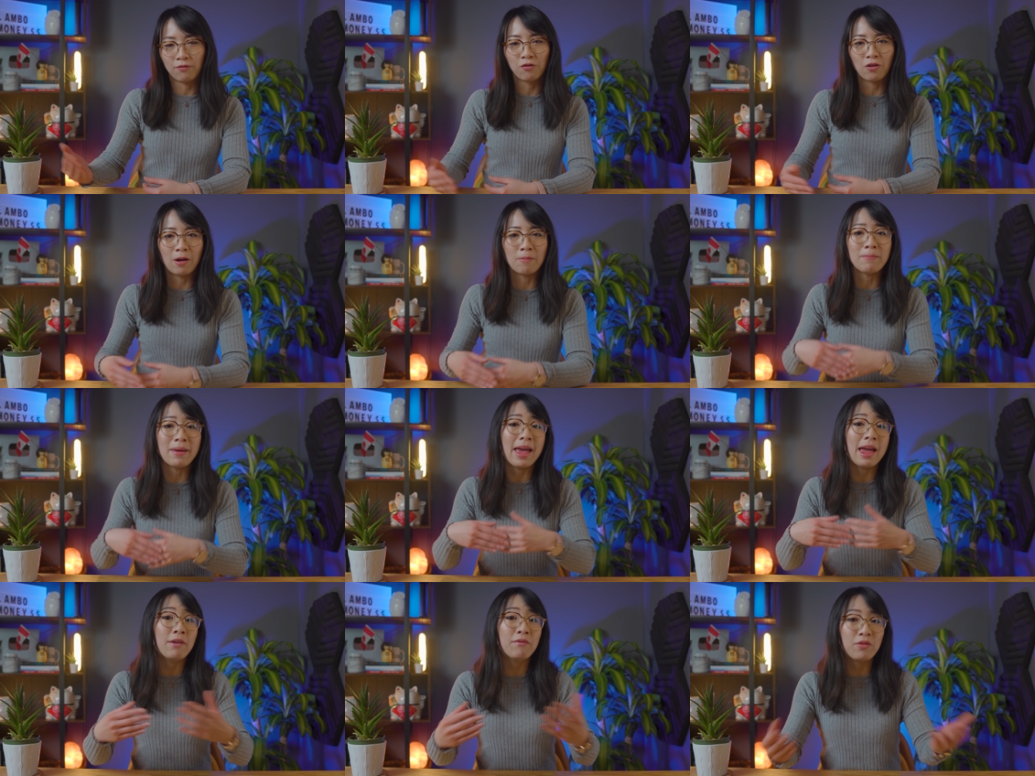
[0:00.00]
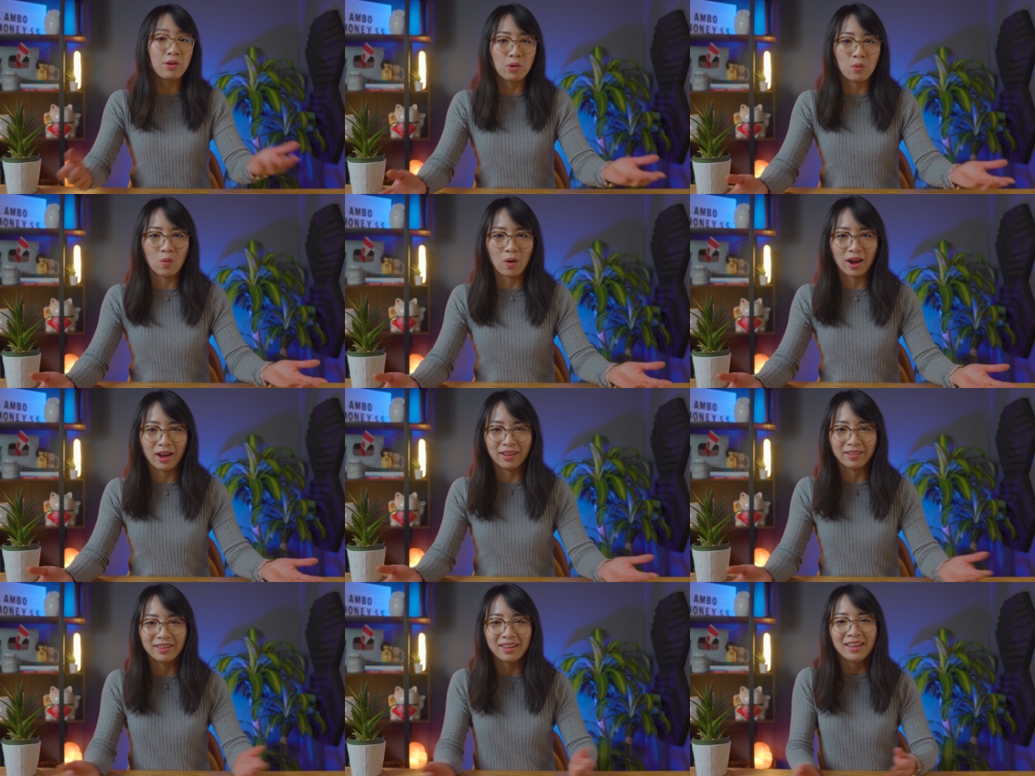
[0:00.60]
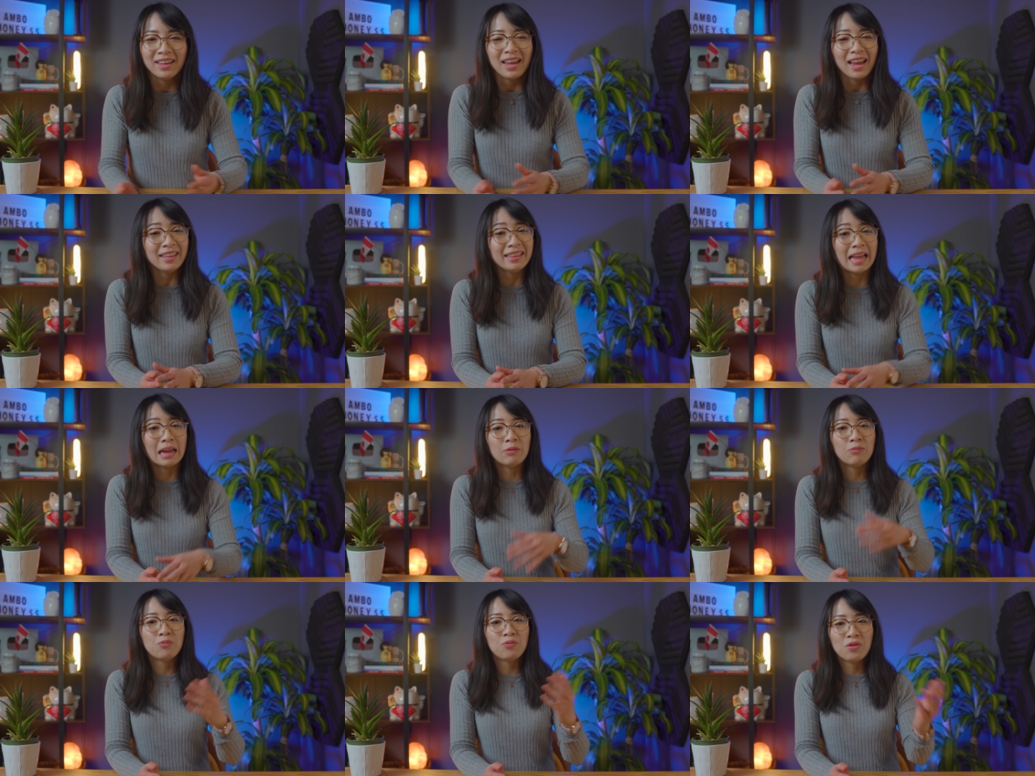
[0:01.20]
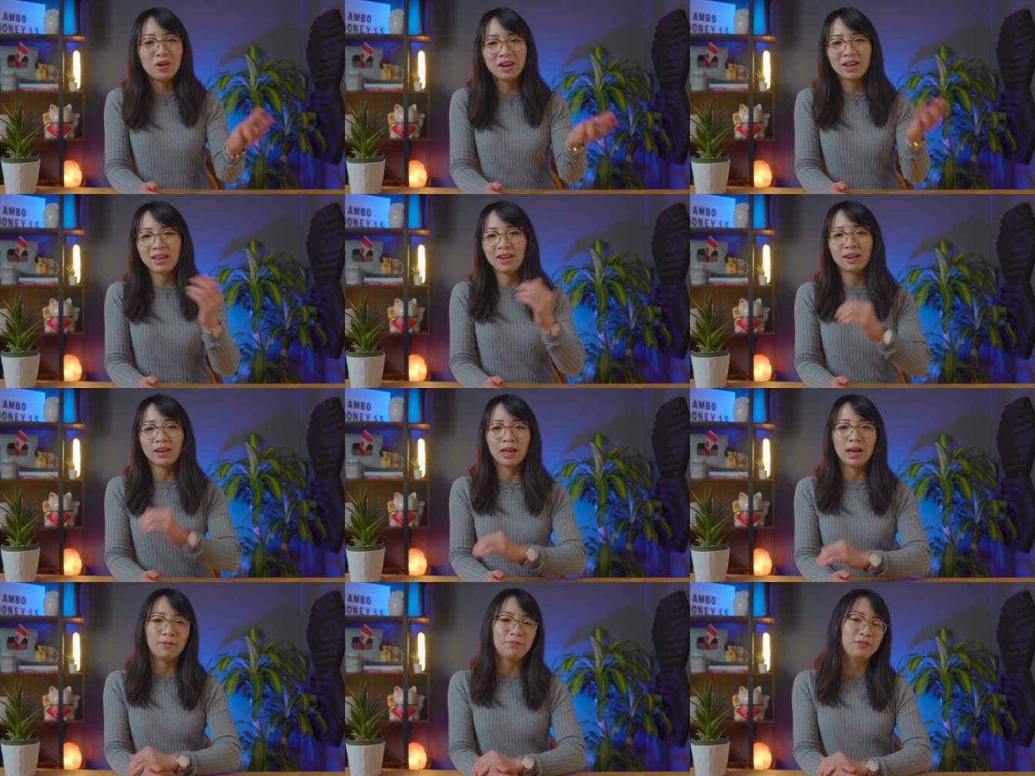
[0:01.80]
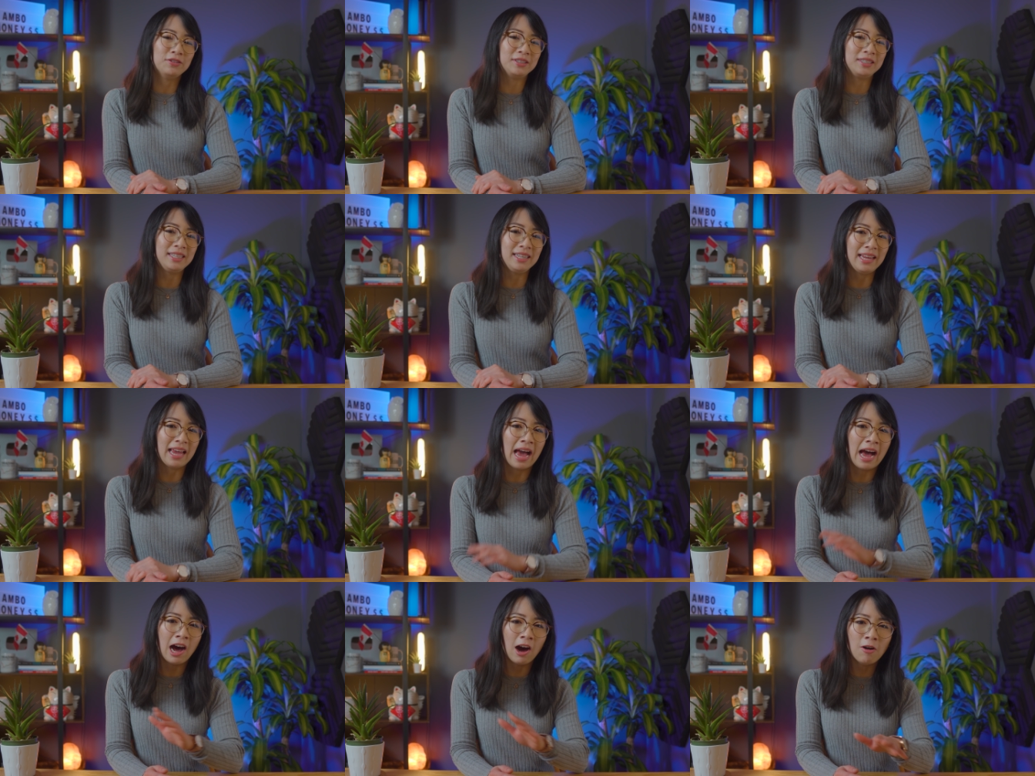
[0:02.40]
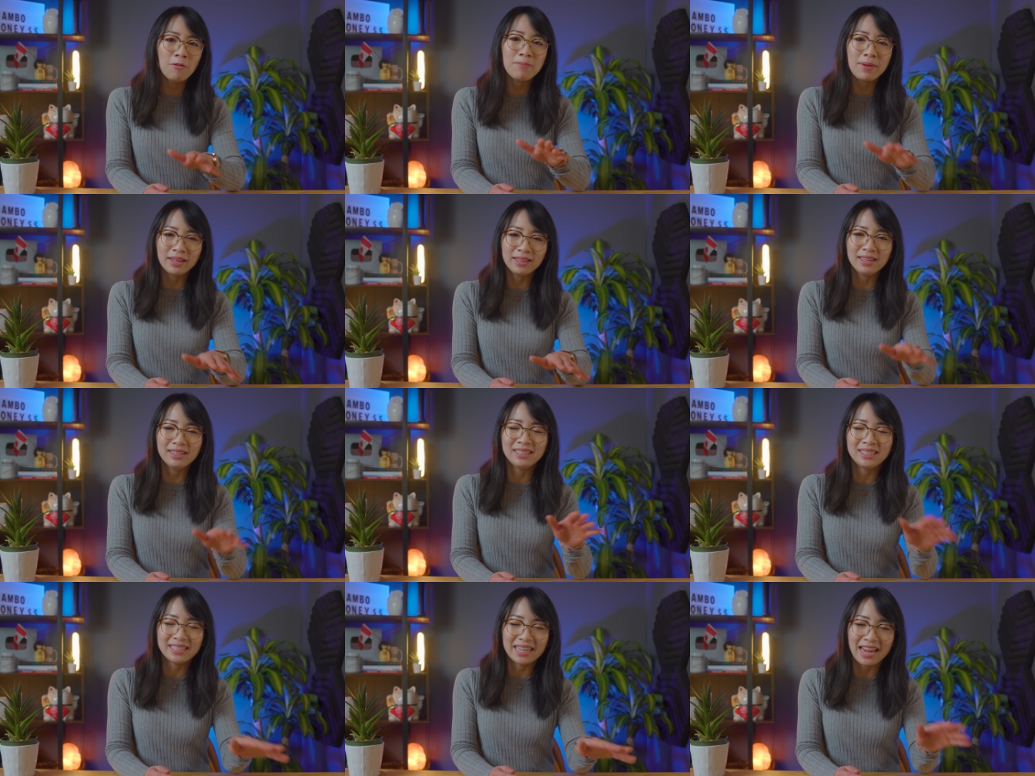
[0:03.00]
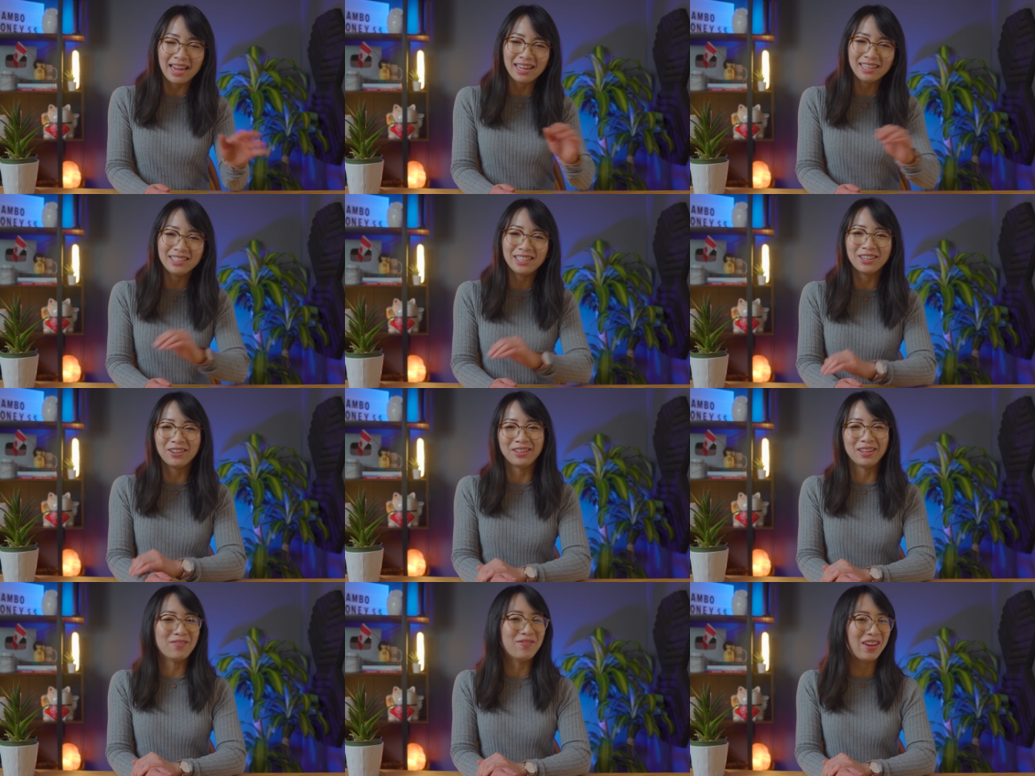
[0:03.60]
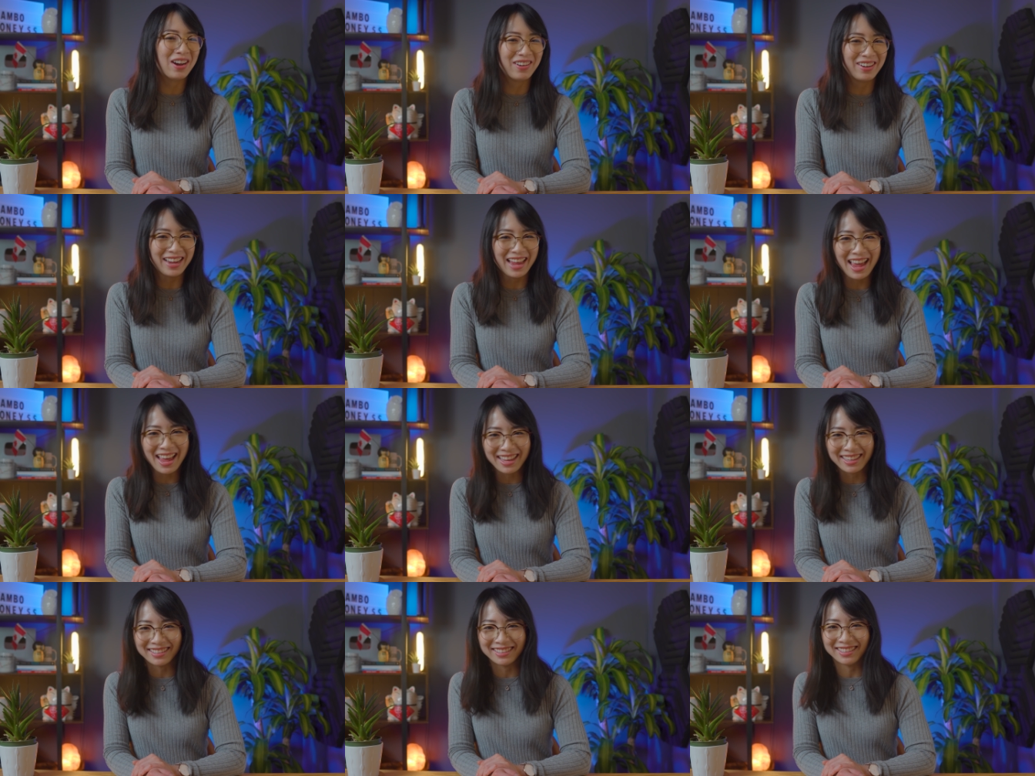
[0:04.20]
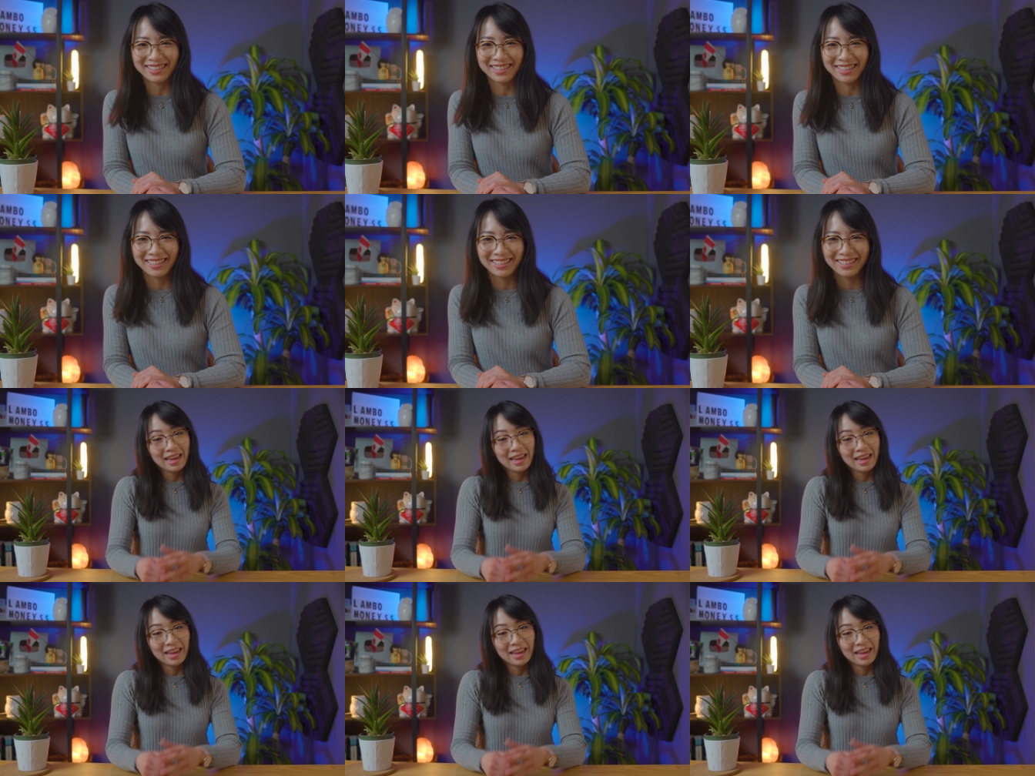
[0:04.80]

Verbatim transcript: from everyone, and I'd really love to see how many stay till the very end.